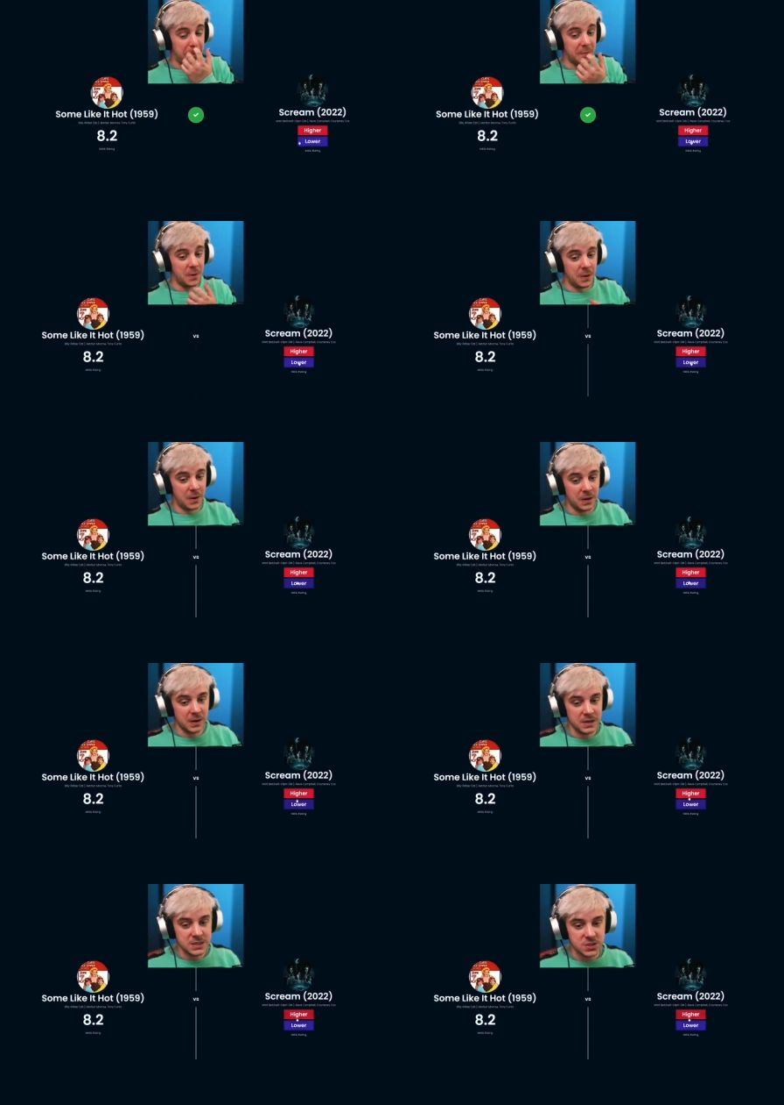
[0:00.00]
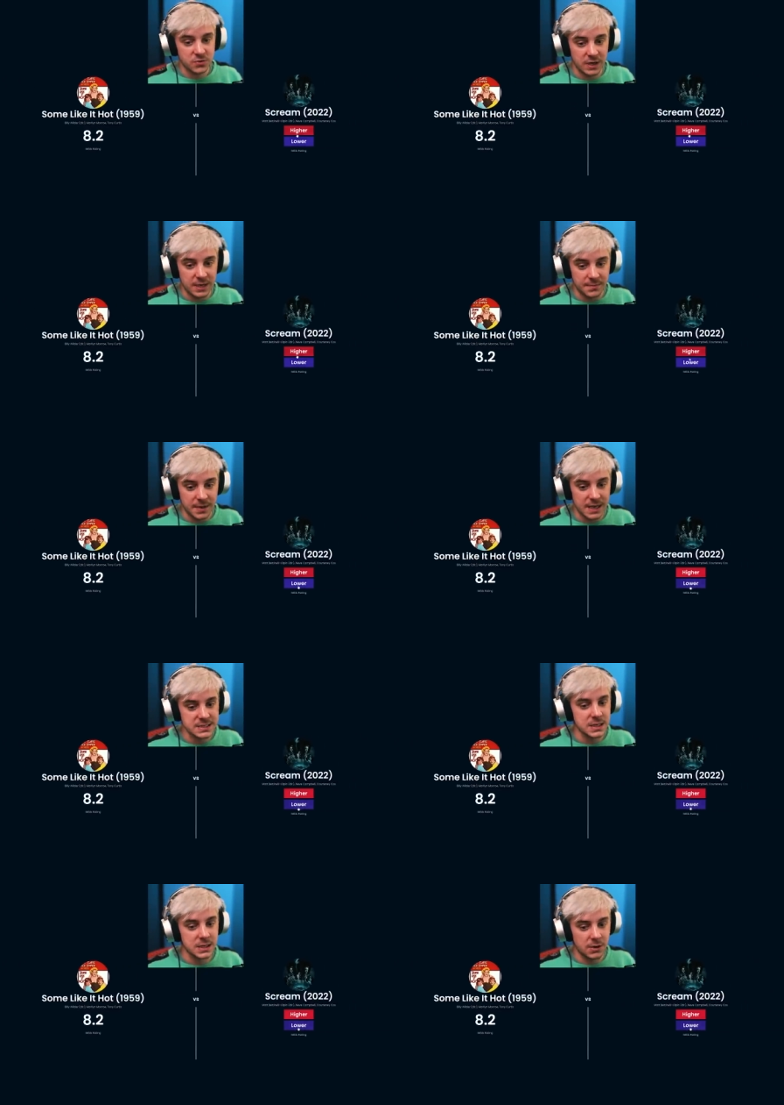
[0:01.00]
Whoa. Scream
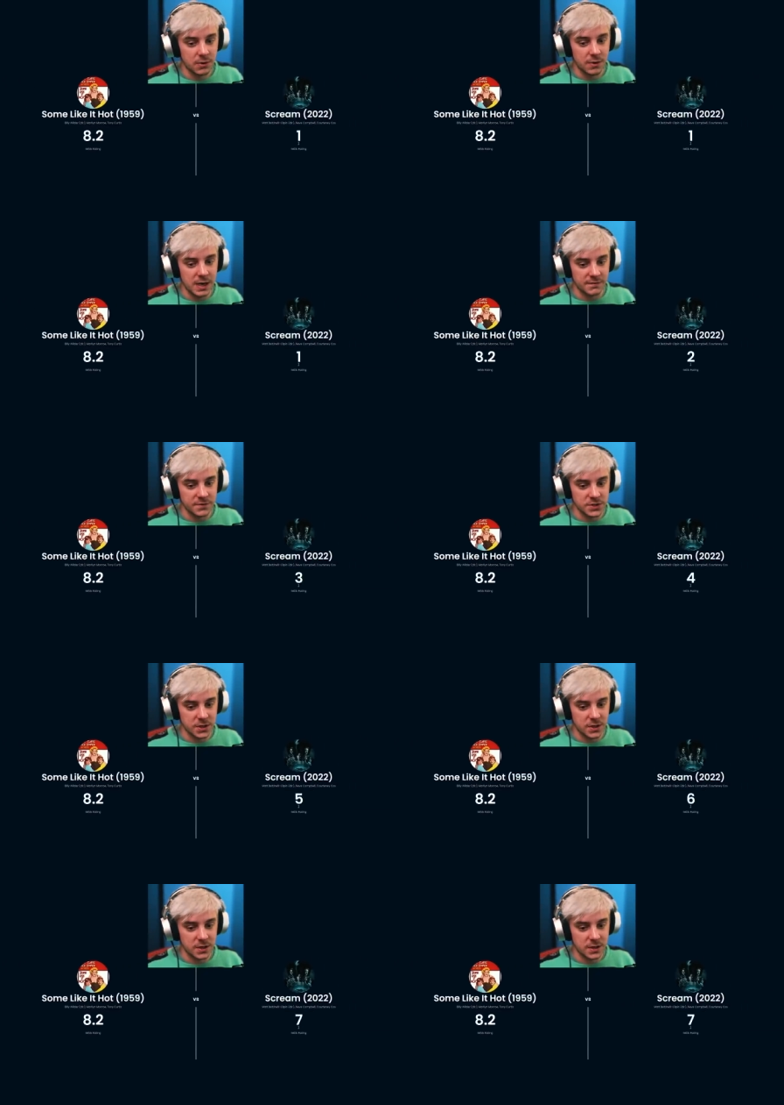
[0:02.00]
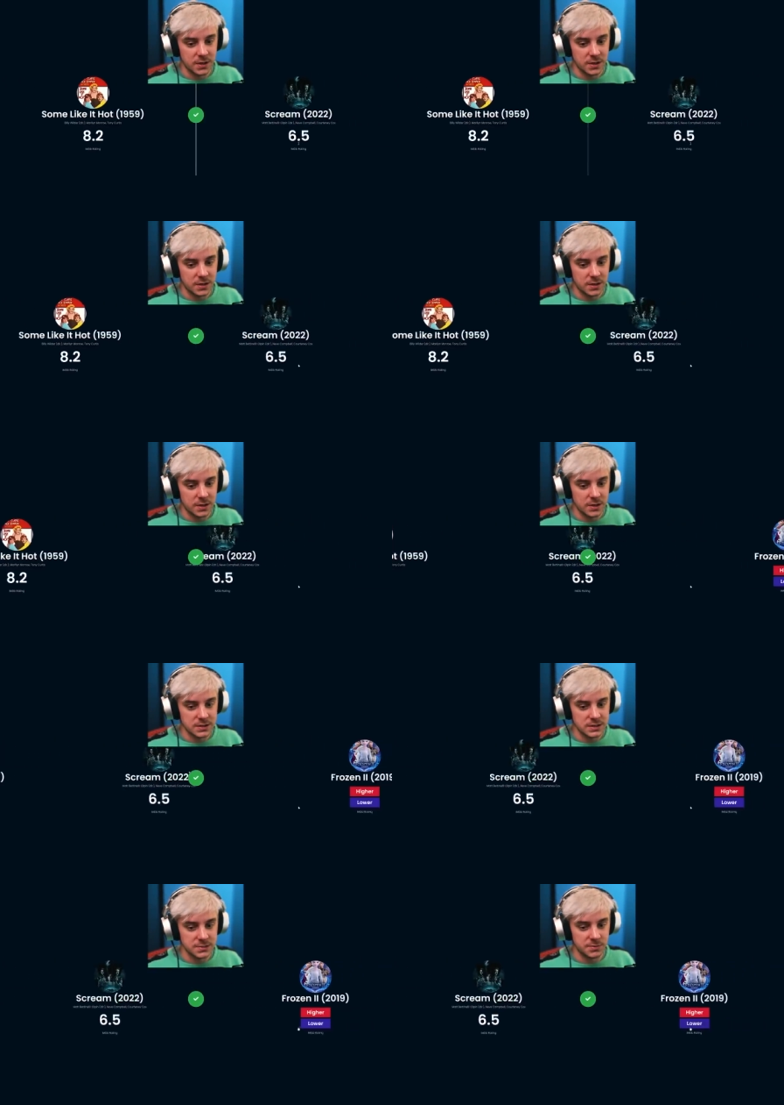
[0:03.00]
has a lower rating for sure.
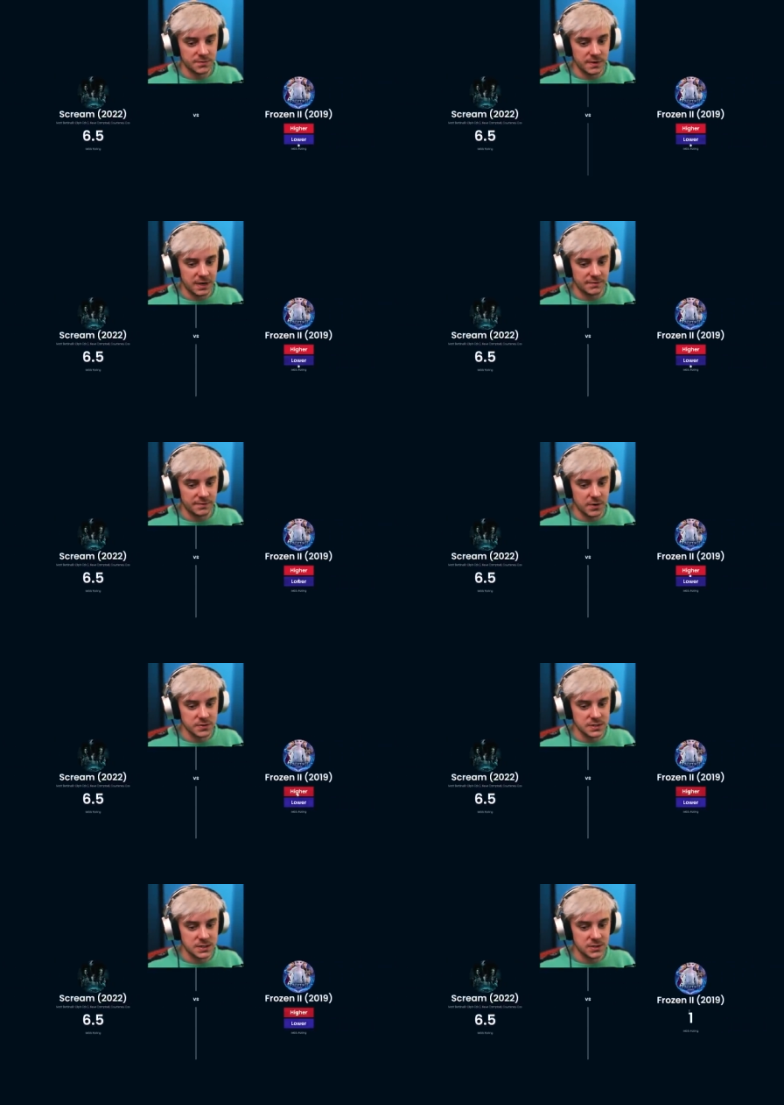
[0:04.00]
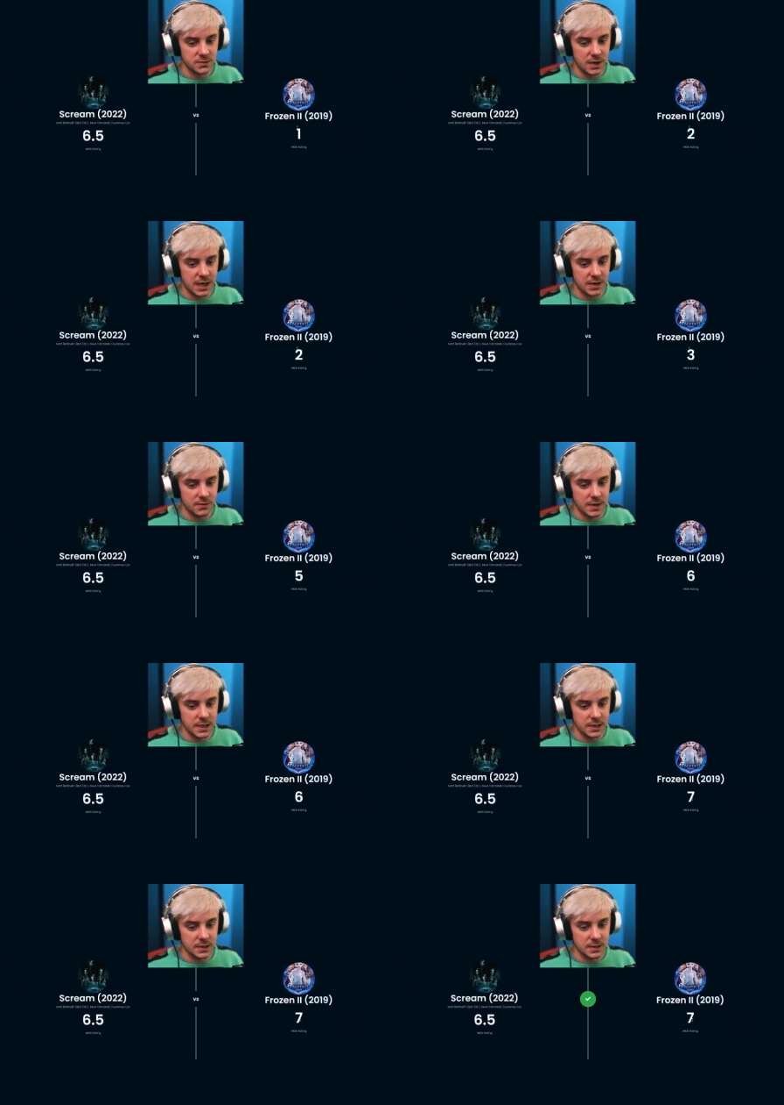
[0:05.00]
6.5. Frozen 2, higher
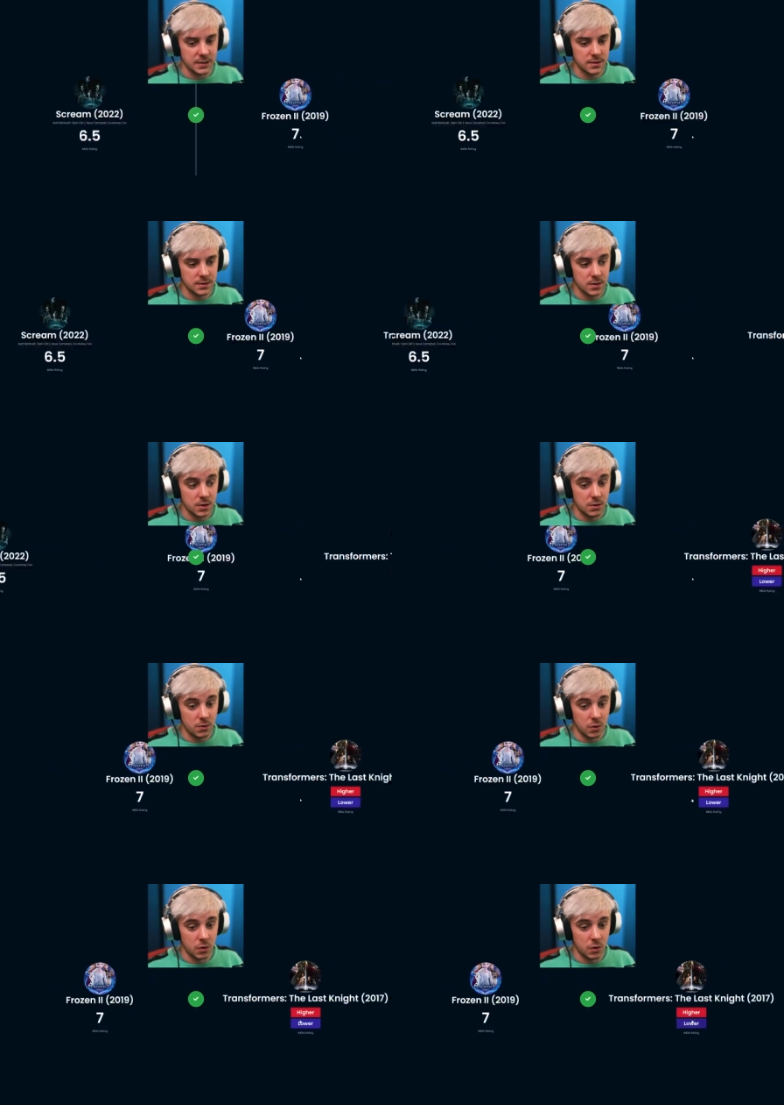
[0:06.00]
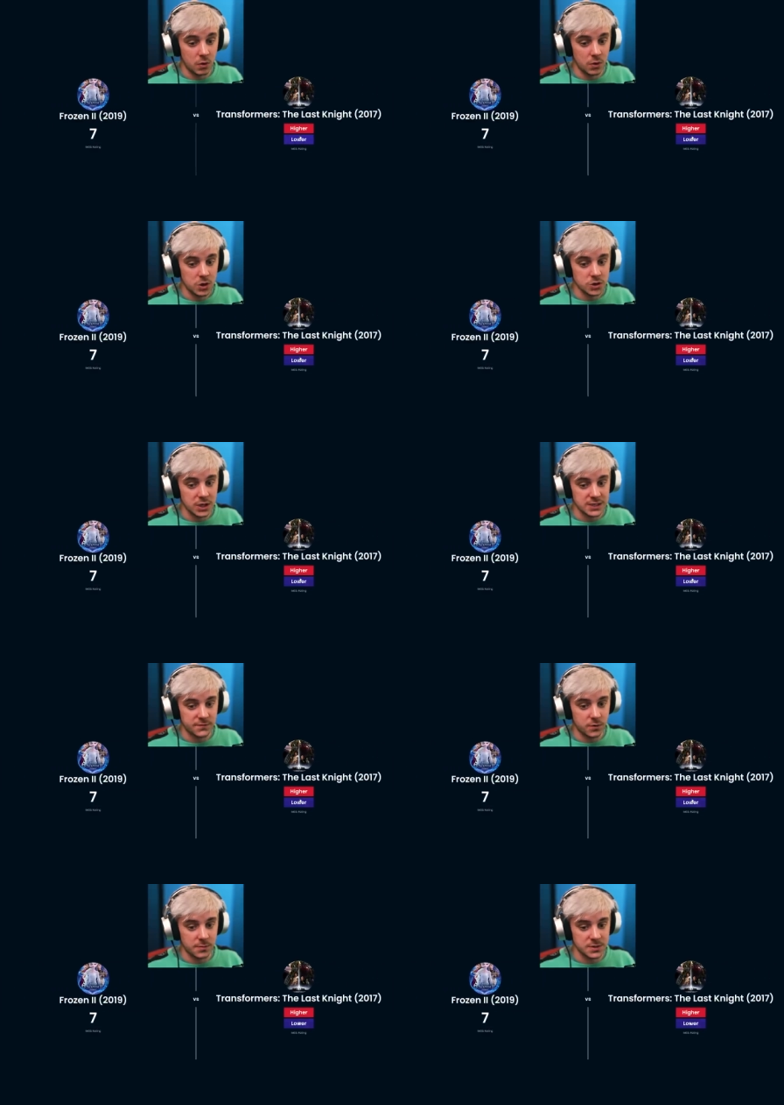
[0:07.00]
rating. Oh.
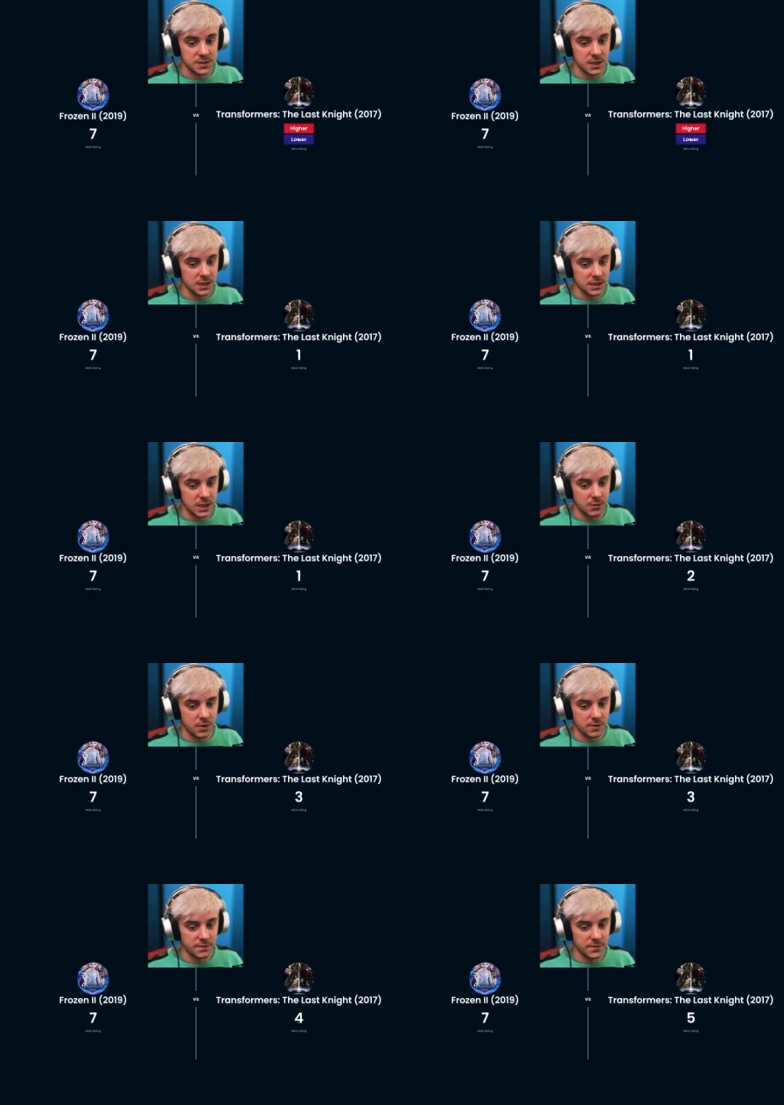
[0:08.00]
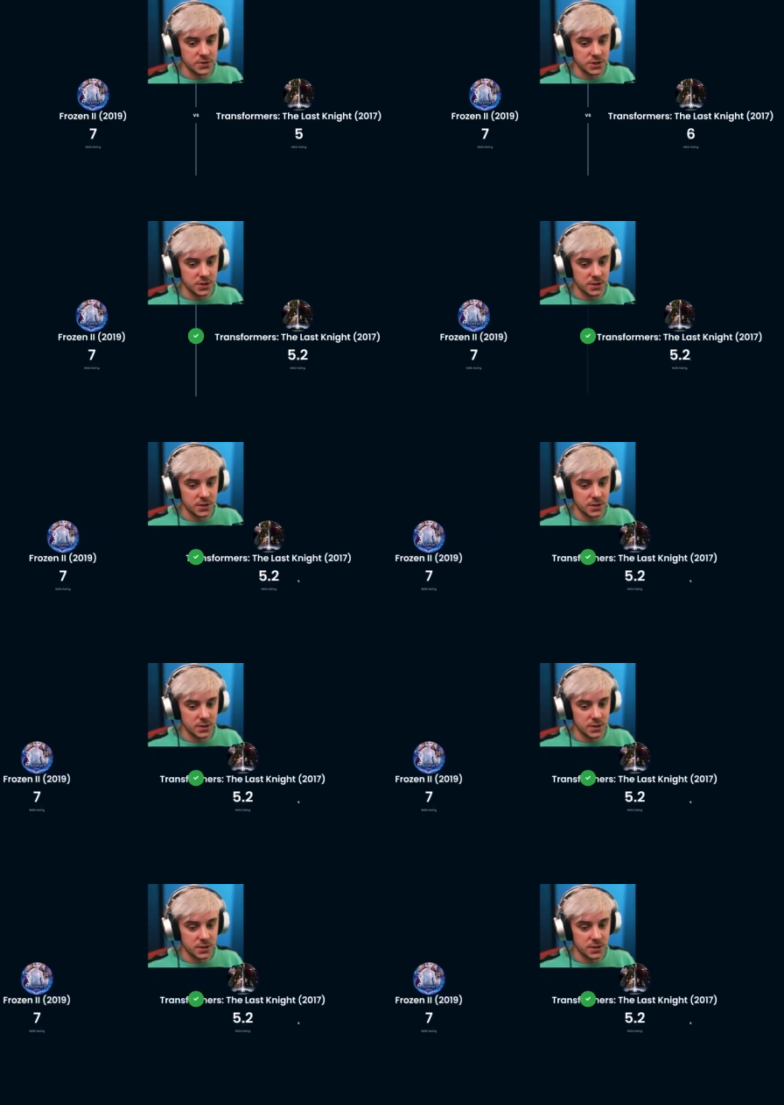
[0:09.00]
Transformers, lower for sure.